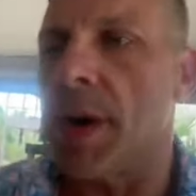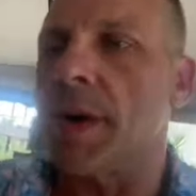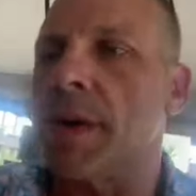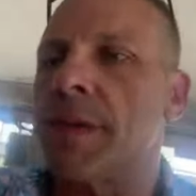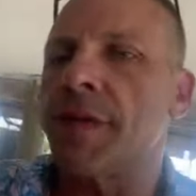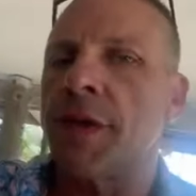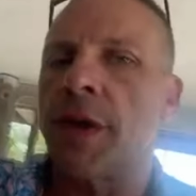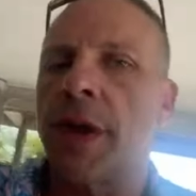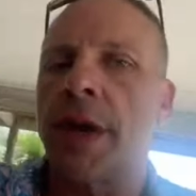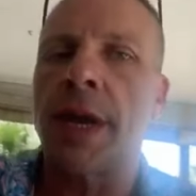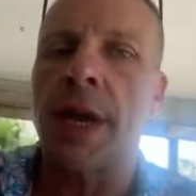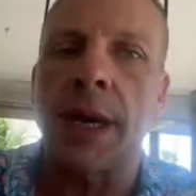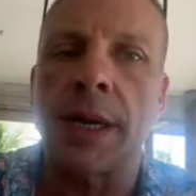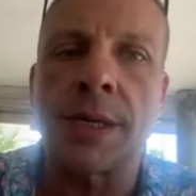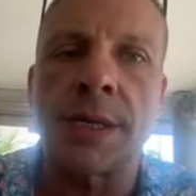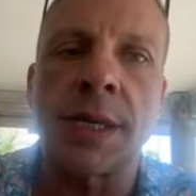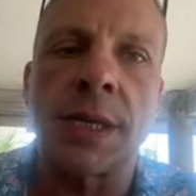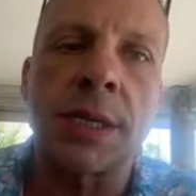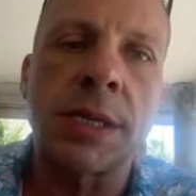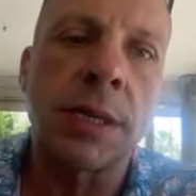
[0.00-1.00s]
freaking
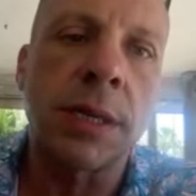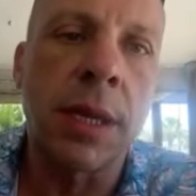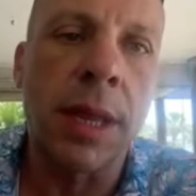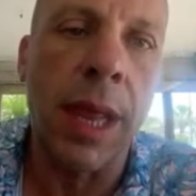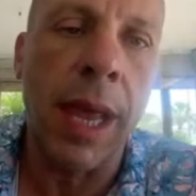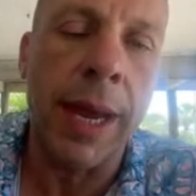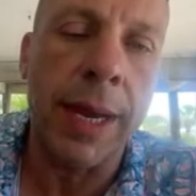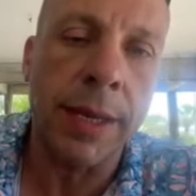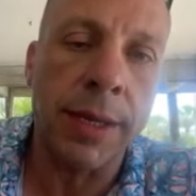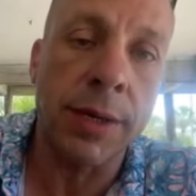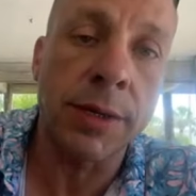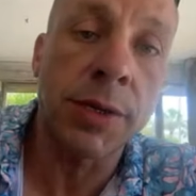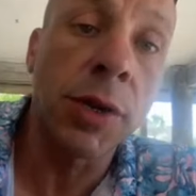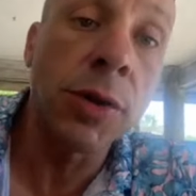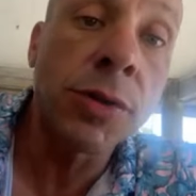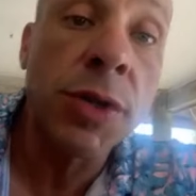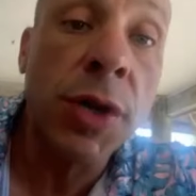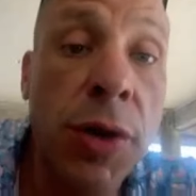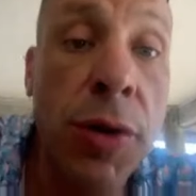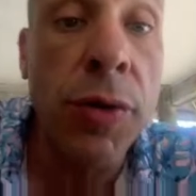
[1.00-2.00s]
just like they're too
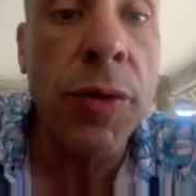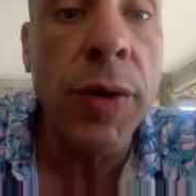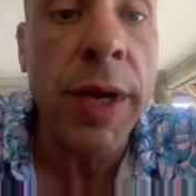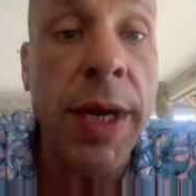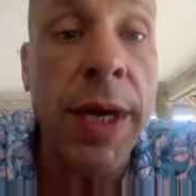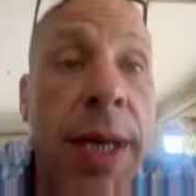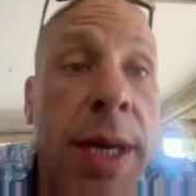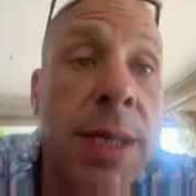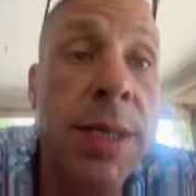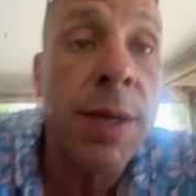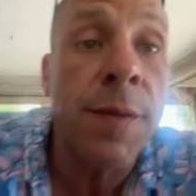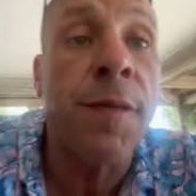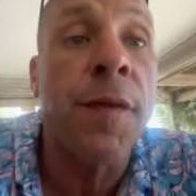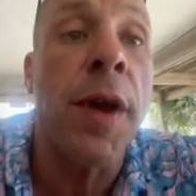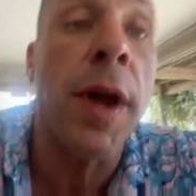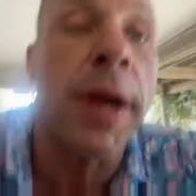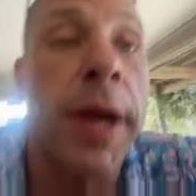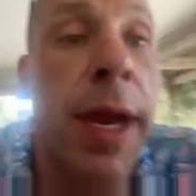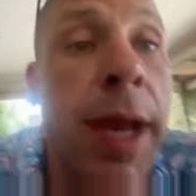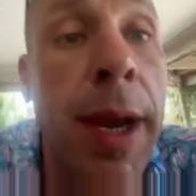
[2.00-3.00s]
tuned in to
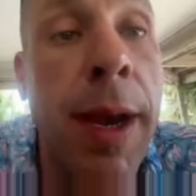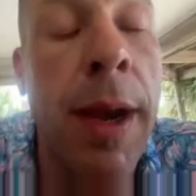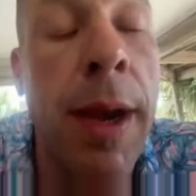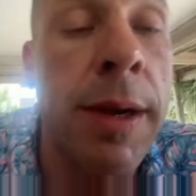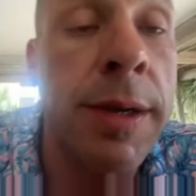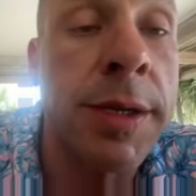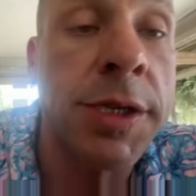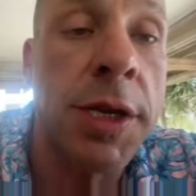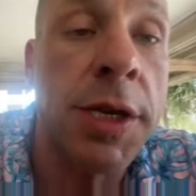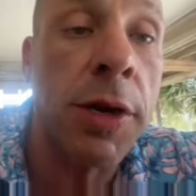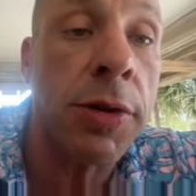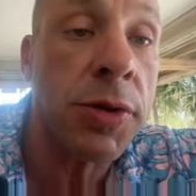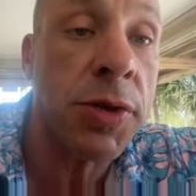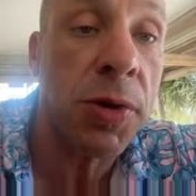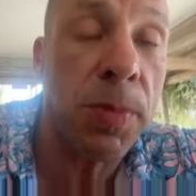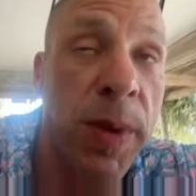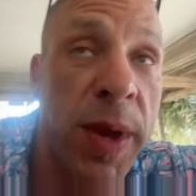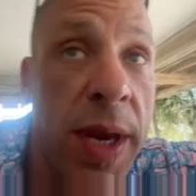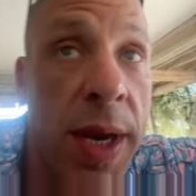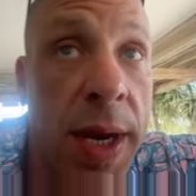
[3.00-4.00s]
fucking social
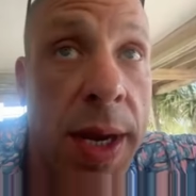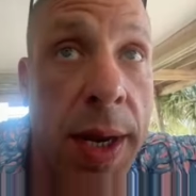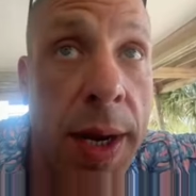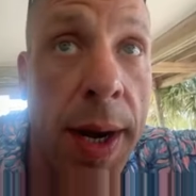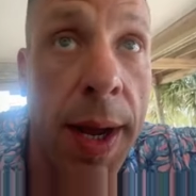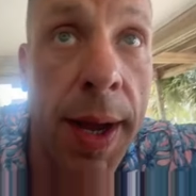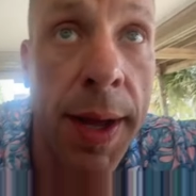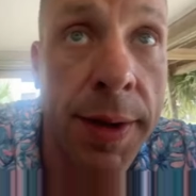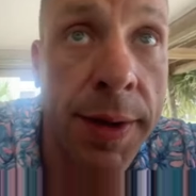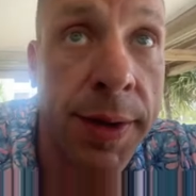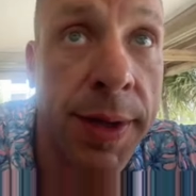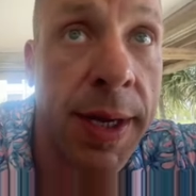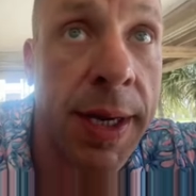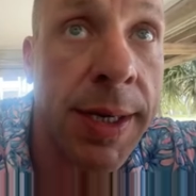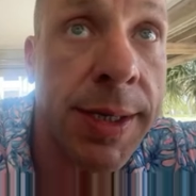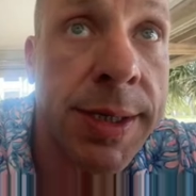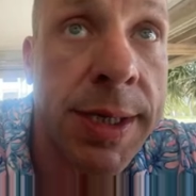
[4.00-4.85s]
media and other things